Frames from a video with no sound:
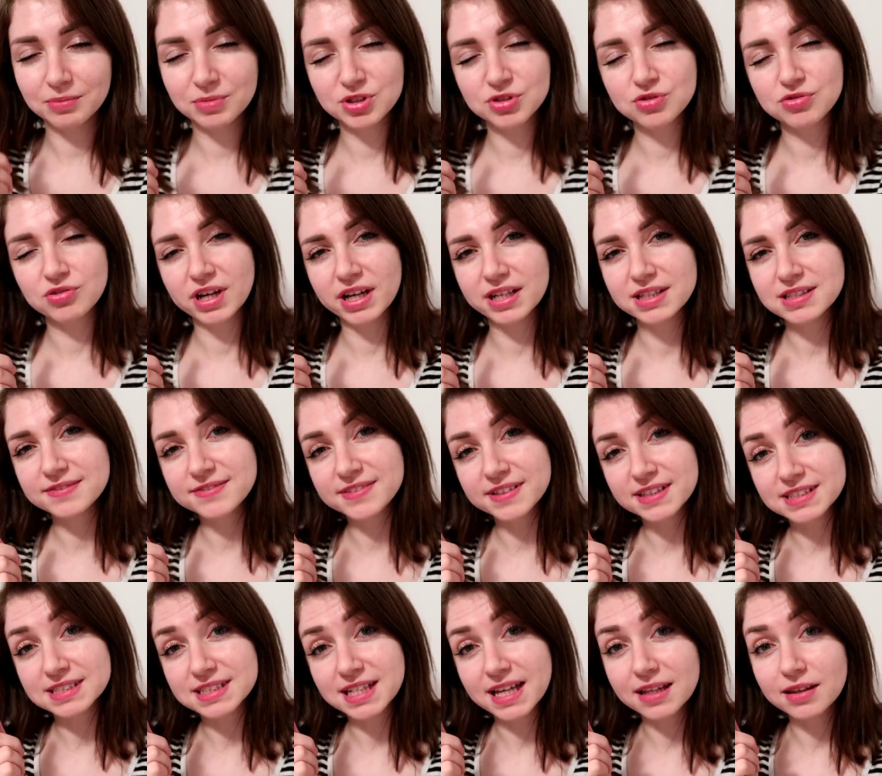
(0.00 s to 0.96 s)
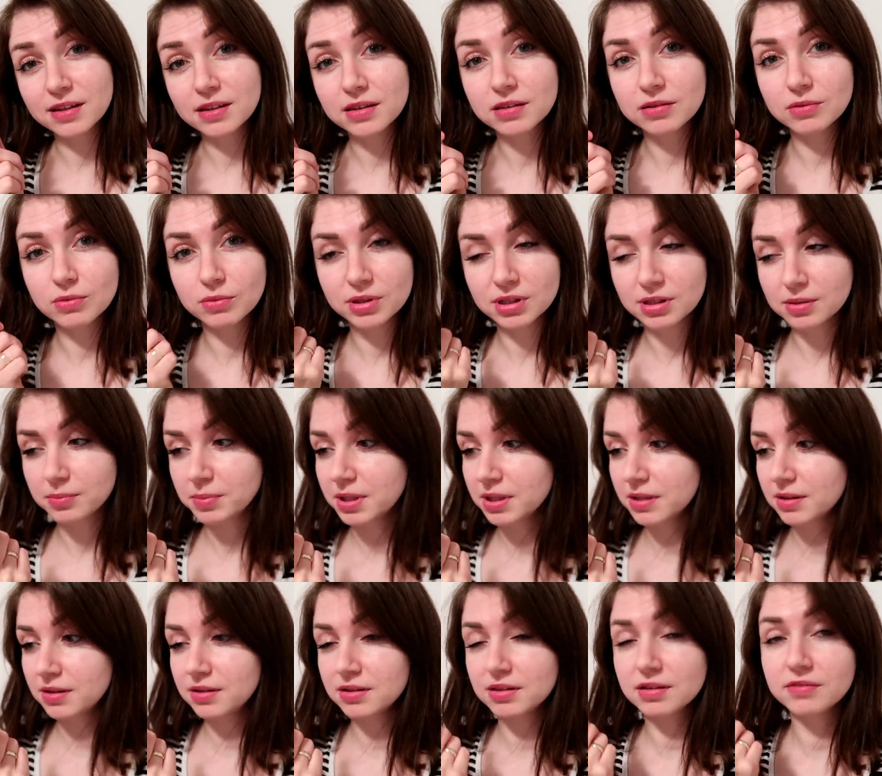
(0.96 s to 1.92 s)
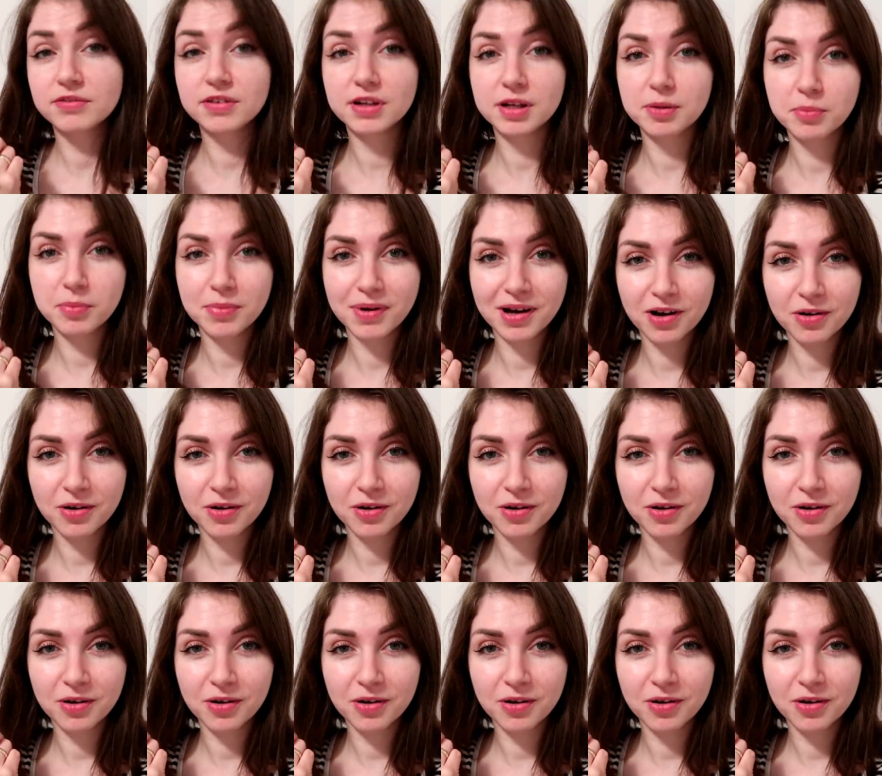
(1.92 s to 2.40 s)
Let me try to fix that with a bit of lip